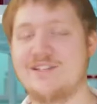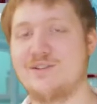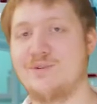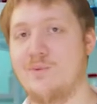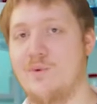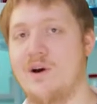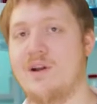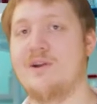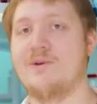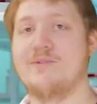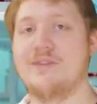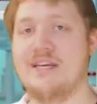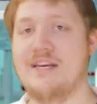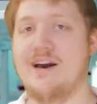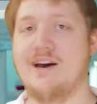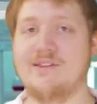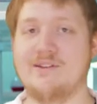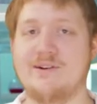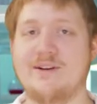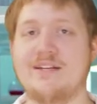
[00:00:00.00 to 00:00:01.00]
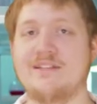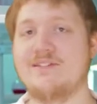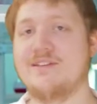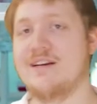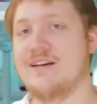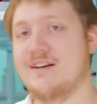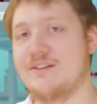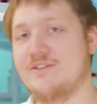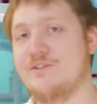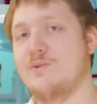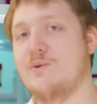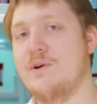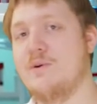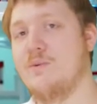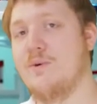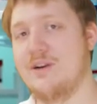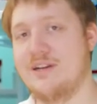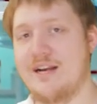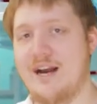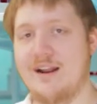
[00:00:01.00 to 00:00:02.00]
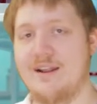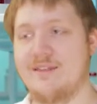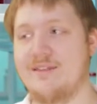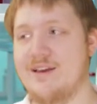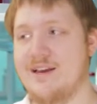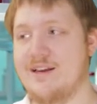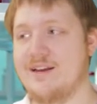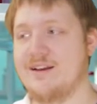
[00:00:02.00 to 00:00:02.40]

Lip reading: one or the other. It's like a two-in-one kind of thing.